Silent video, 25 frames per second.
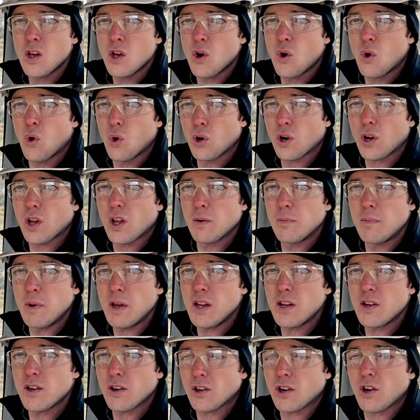or it could be
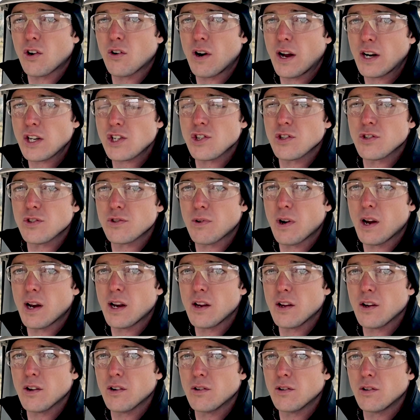your corrections
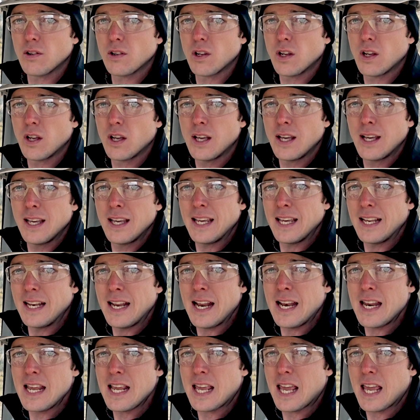radio. In any